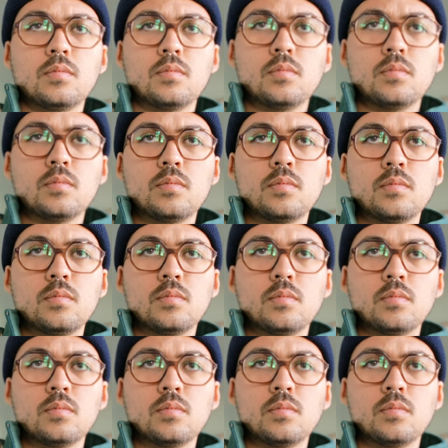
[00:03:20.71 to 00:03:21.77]

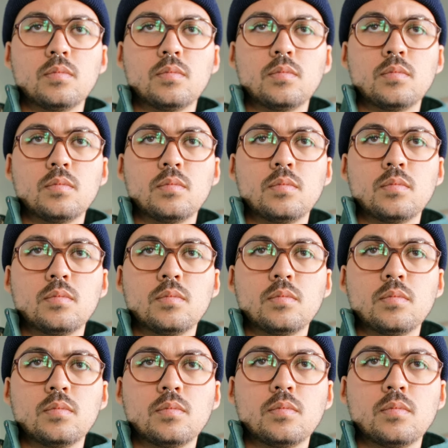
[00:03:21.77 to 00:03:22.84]

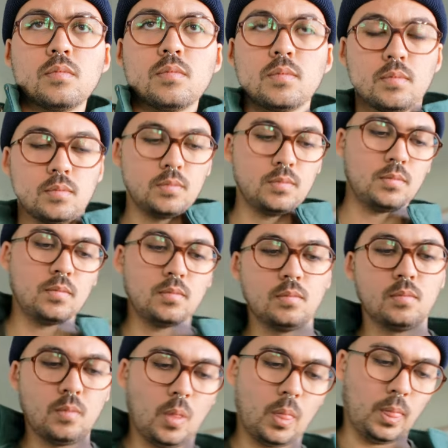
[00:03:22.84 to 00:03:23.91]

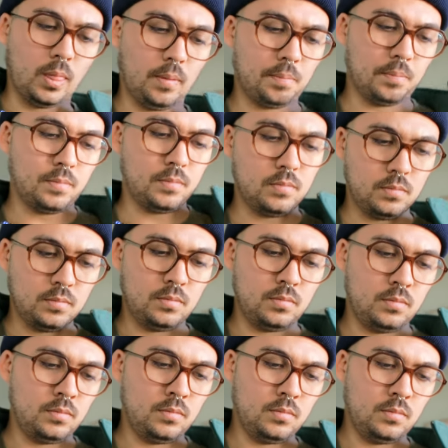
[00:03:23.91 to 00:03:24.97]

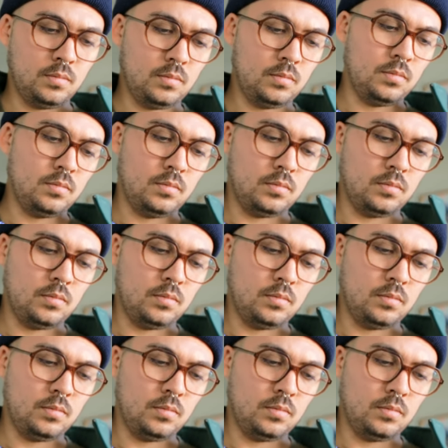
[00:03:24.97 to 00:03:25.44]
No one is speaking in this clip.